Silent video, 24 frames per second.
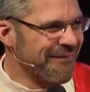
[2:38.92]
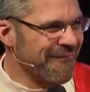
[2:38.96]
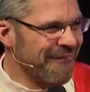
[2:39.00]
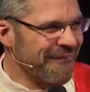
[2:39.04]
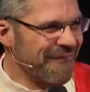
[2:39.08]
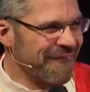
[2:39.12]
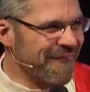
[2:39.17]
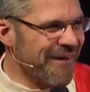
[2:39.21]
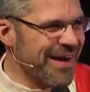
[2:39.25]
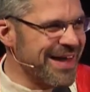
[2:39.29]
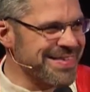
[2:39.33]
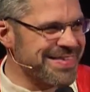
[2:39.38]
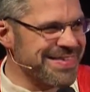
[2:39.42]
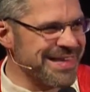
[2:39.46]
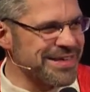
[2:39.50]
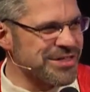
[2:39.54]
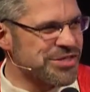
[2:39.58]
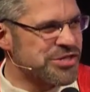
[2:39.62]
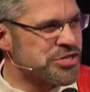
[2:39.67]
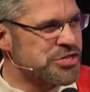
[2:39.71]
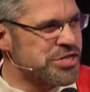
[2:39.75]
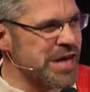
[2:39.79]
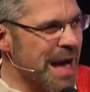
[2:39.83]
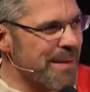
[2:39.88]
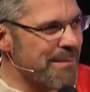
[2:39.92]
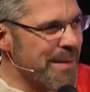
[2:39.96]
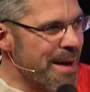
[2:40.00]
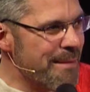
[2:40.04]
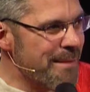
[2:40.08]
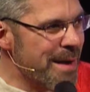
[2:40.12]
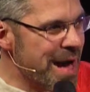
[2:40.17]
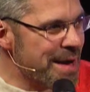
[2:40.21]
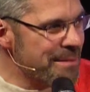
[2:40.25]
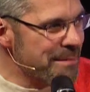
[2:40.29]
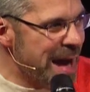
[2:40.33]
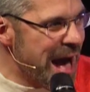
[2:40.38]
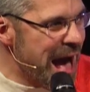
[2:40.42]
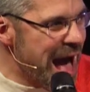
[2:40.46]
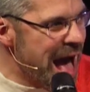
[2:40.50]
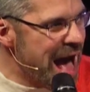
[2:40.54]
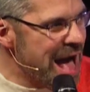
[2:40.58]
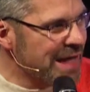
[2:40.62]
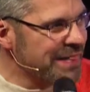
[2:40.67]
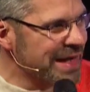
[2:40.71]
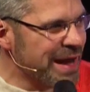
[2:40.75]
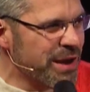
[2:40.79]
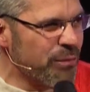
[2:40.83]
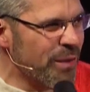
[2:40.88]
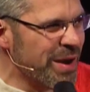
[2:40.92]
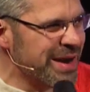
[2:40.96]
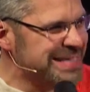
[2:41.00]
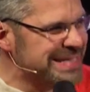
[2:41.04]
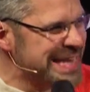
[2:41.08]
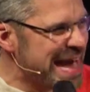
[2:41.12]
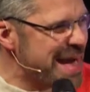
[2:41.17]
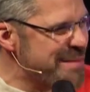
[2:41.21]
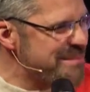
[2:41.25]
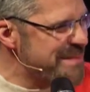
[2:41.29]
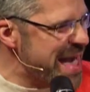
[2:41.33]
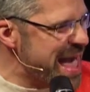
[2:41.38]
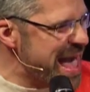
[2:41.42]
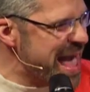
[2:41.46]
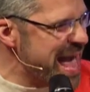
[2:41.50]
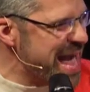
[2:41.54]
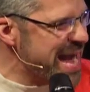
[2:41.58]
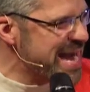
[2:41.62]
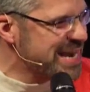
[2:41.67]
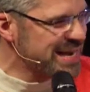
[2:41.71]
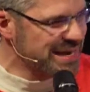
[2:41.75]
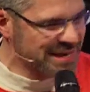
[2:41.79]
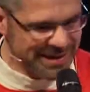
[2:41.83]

What's this shama mama? Like, what does that mean?